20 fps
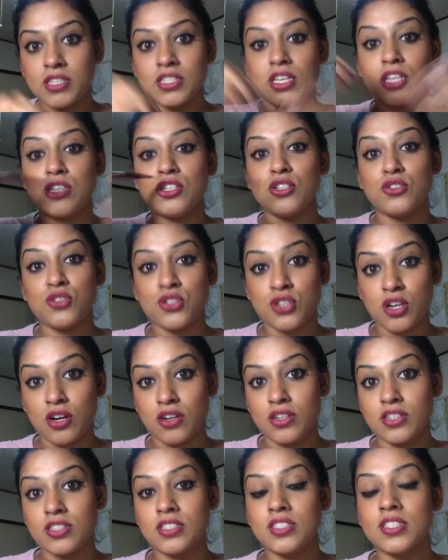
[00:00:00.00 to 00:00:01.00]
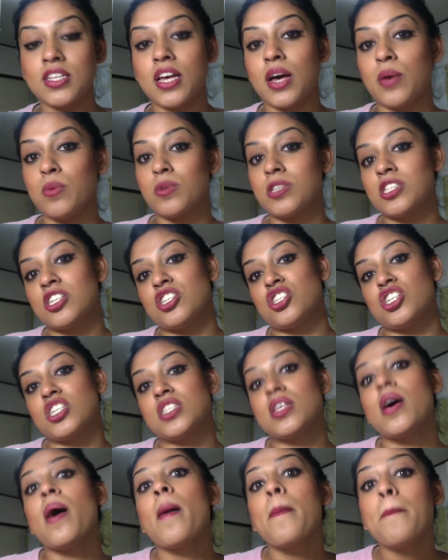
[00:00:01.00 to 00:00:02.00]
and new starters, I would
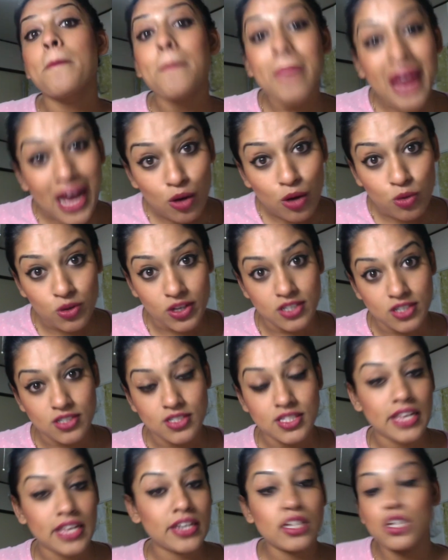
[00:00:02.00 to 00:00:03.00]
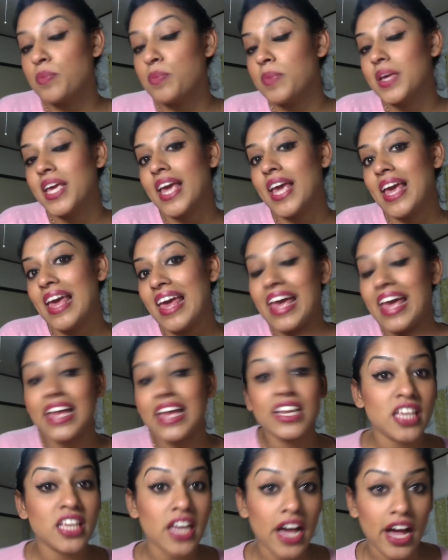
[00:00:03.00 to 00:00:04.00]
suggest powders, and it could be
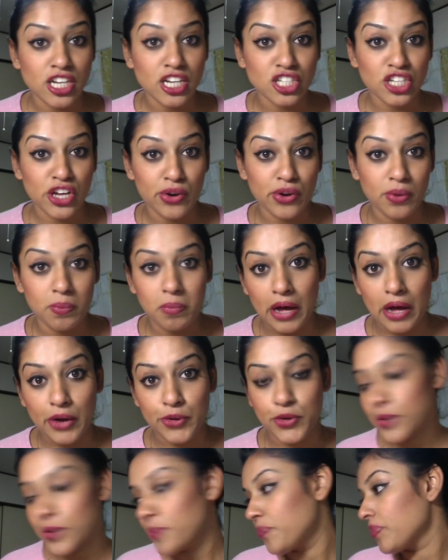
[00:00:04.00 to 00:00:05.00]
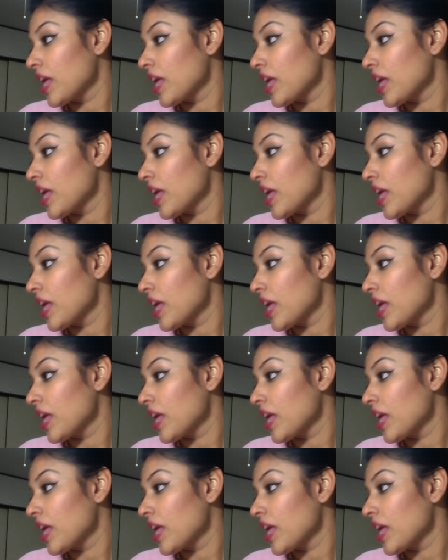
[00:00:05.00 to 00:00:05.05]
any eyeshadow powder.